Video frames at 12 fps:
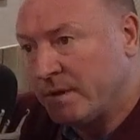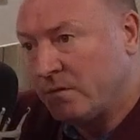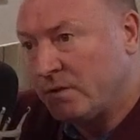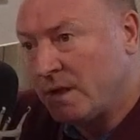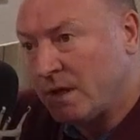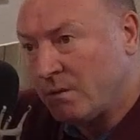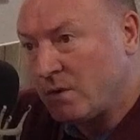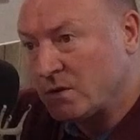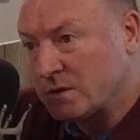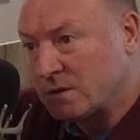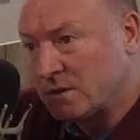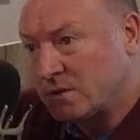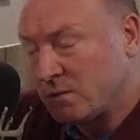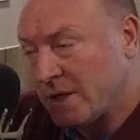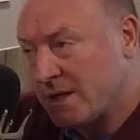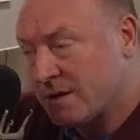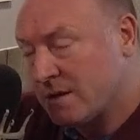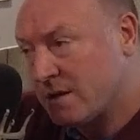It really was because
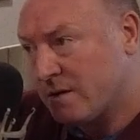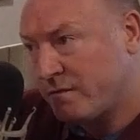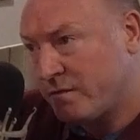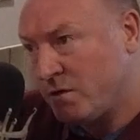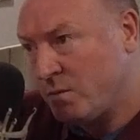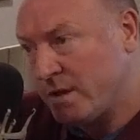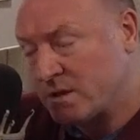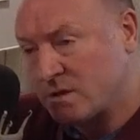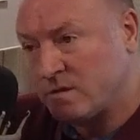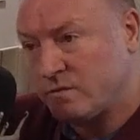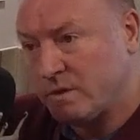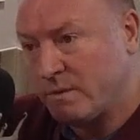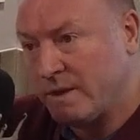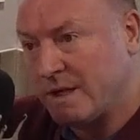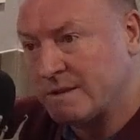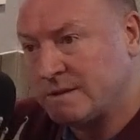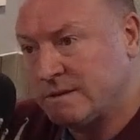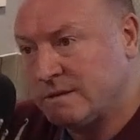we had a, a, few weeks off where we
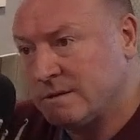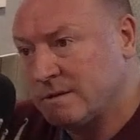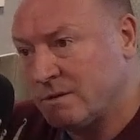had to